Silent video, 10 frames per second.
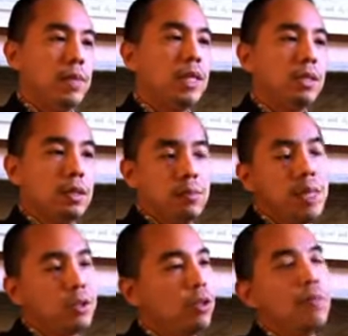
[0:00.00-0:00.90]
makes a
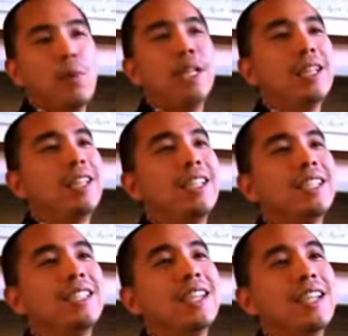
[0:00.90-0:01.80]
mixture of many
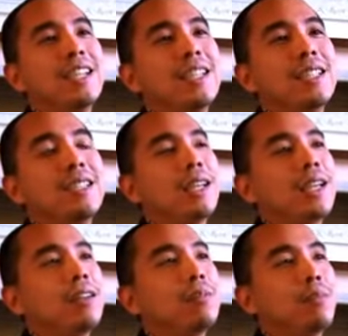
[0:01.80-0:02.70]
things. I
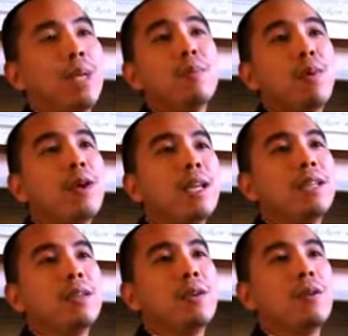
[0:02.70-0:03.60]
cannot pinpoint,
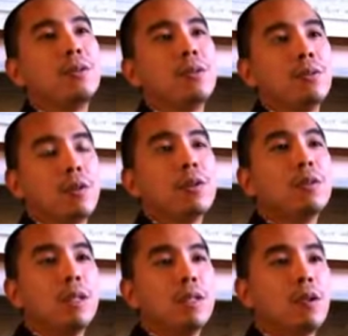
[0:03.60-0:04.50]
you know,
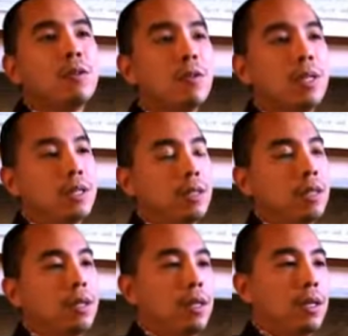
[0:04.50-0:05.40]
in concrete
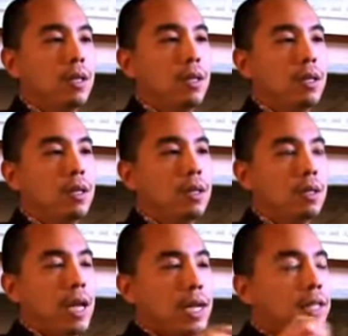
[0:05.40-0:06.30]

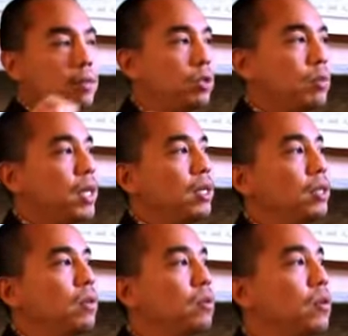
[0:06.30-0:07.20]
items, but
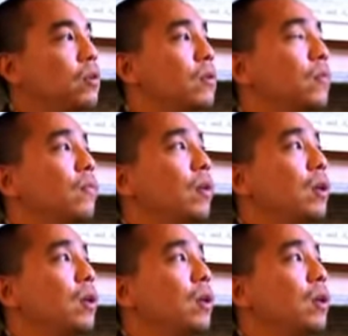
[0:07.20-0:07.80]
it's more